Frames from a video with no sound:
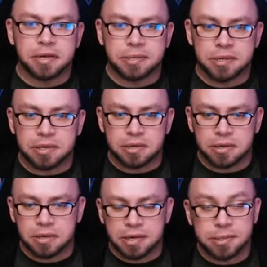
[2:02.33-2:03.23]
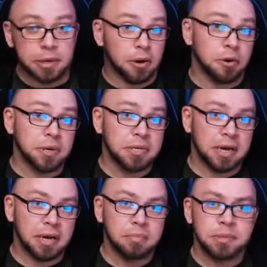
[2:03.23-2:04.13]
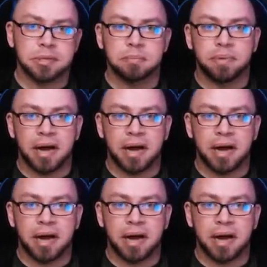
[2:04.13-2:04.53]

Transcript: Is it current times? Is it